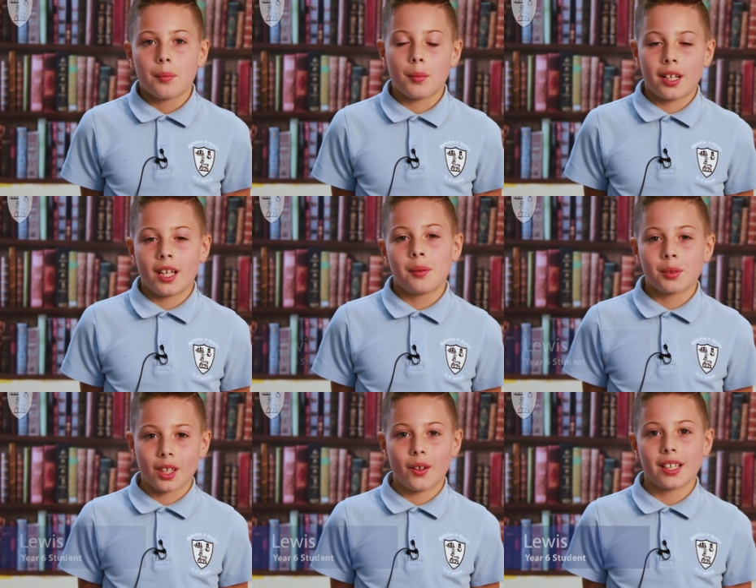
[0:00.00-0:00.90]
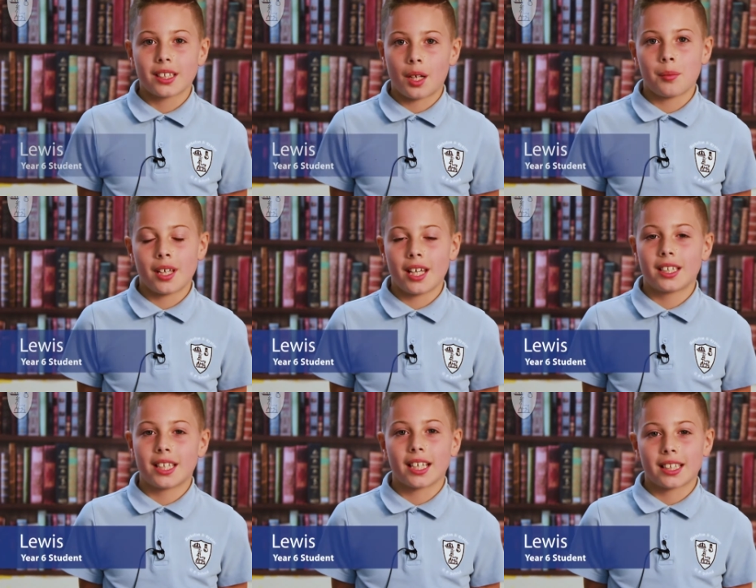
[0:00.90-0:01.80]
my name's Lewis. I'm Year
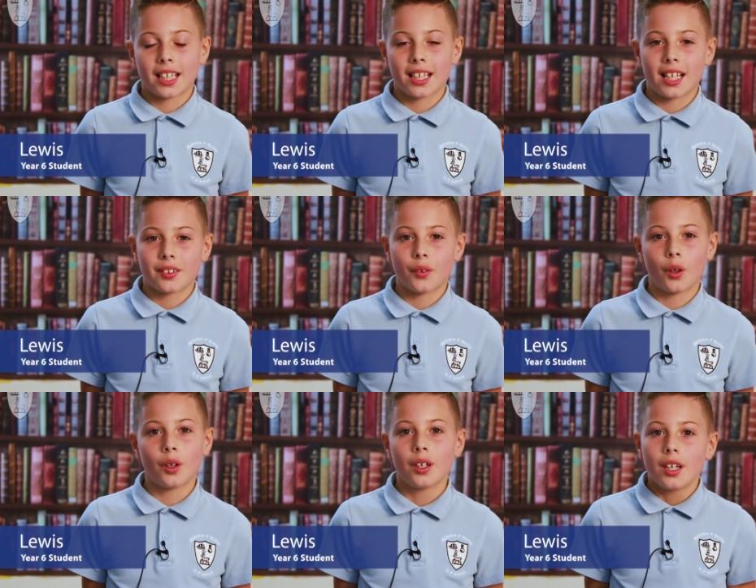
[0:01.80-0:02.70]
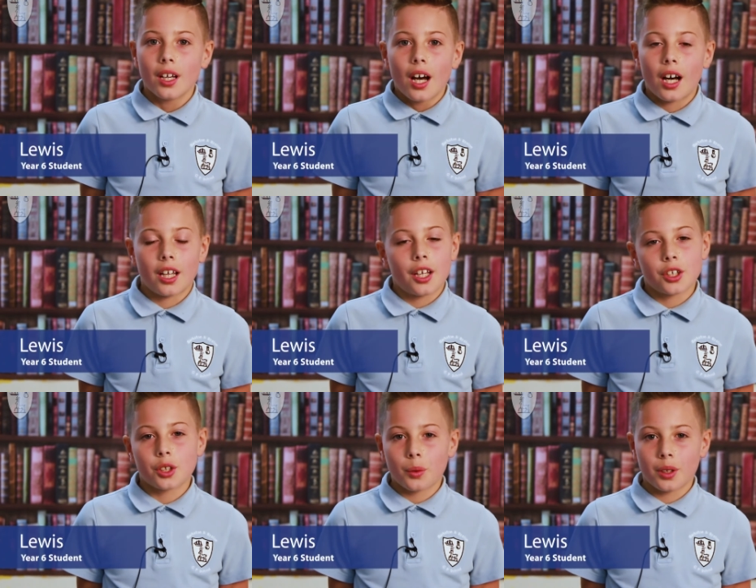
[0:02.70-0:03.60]
6 in Class 4 and I
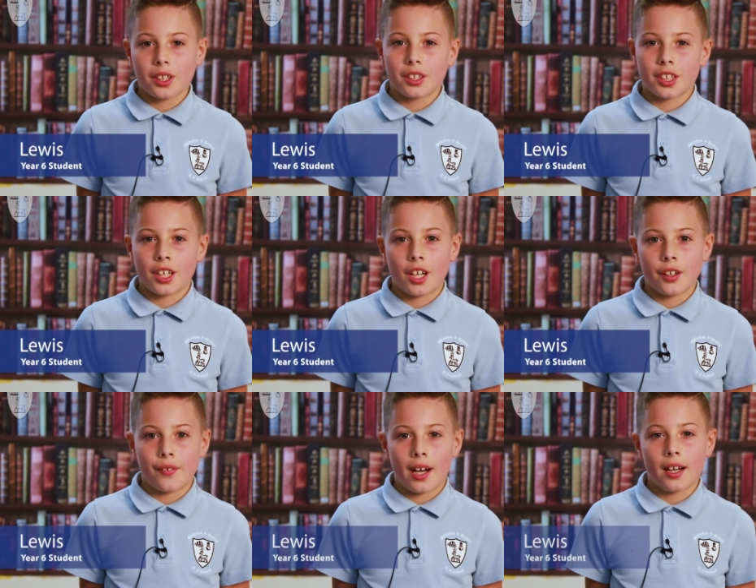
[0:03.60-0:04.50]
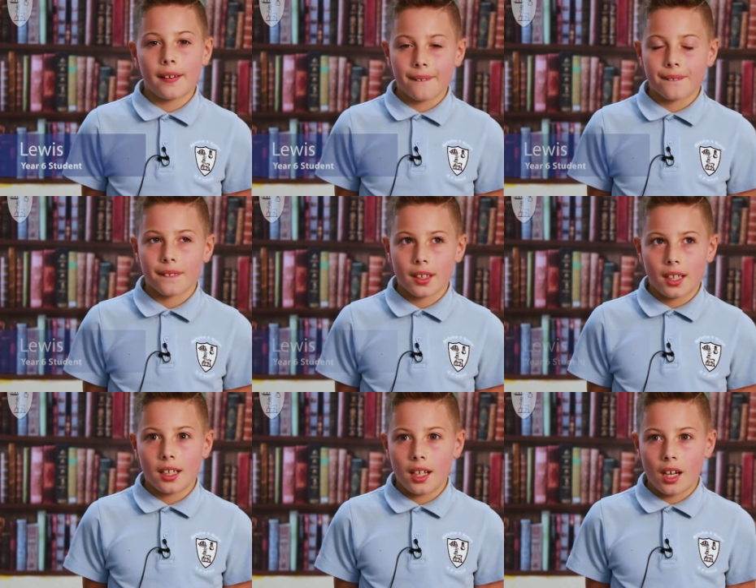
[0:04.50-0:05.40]
just want you to know that
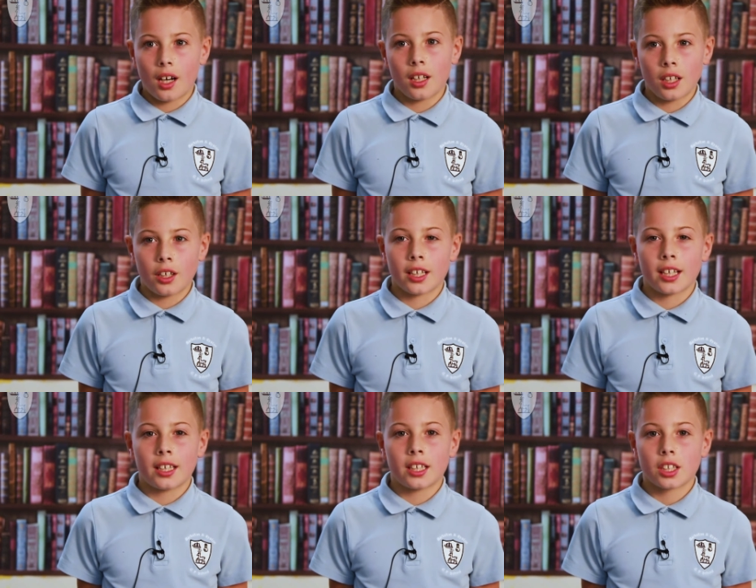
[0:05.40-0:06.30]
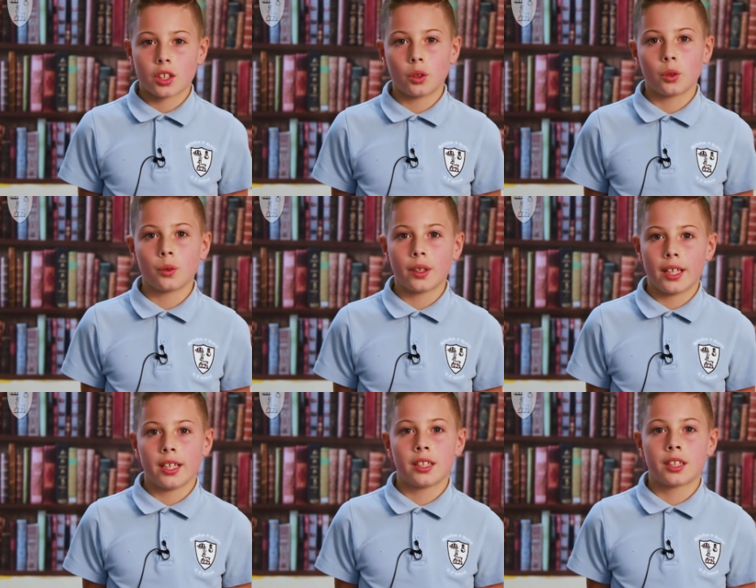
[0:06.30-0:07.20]
our learning in this school
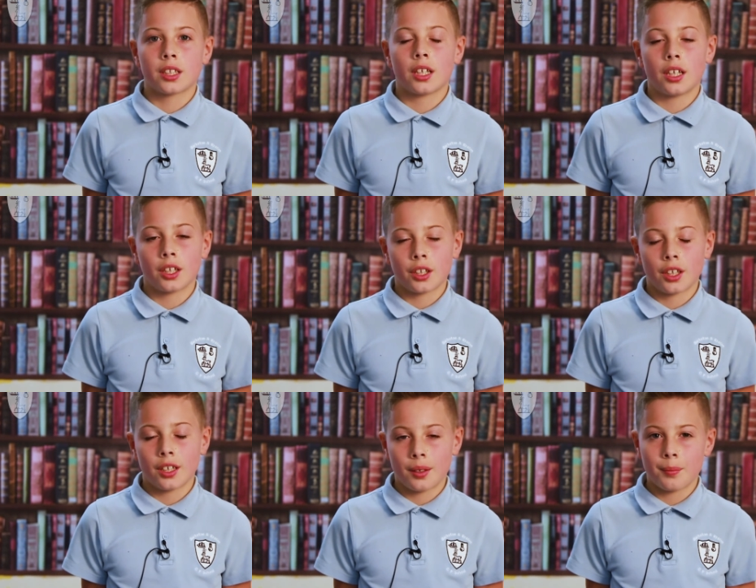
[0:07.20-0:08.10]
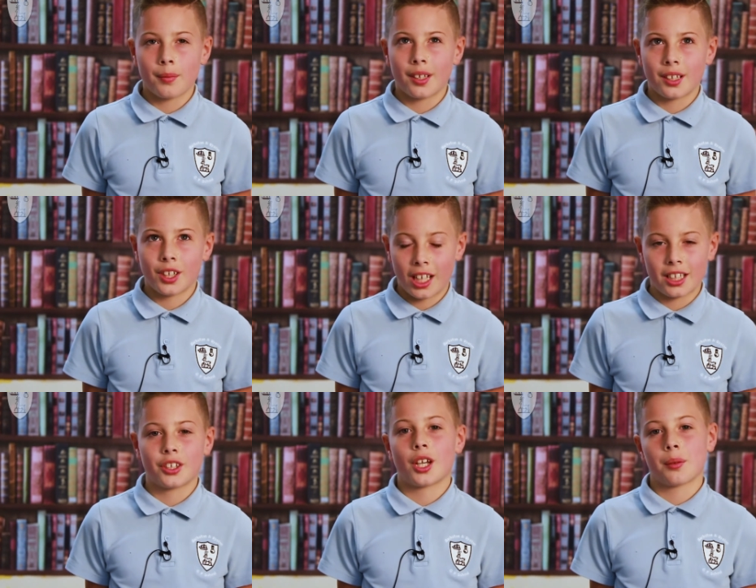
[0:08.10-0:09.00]
is uh,
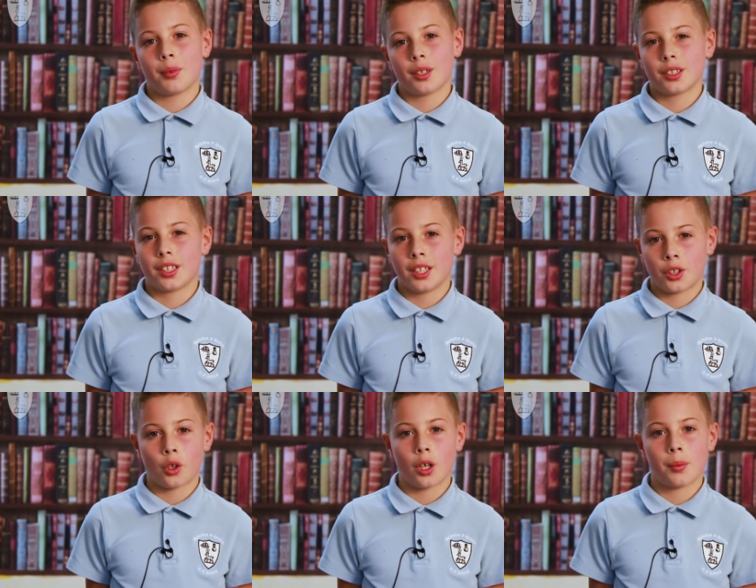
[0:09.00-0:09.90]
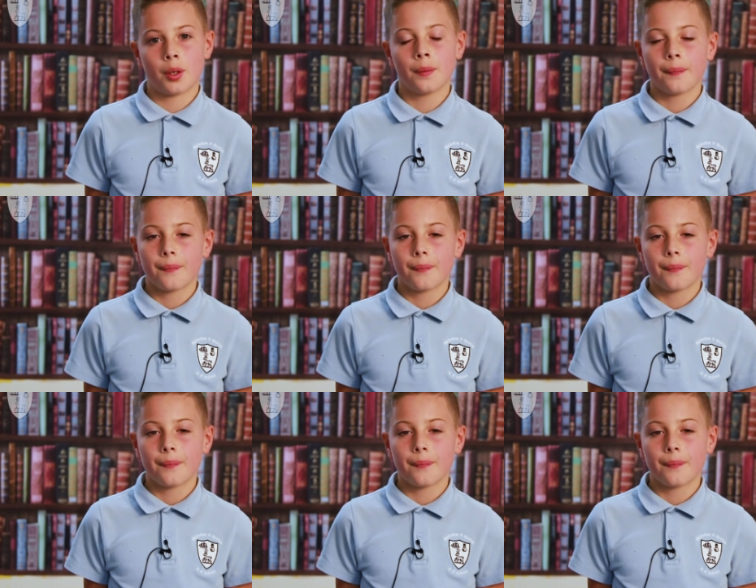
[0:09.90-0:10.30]
challenging but enjoyable.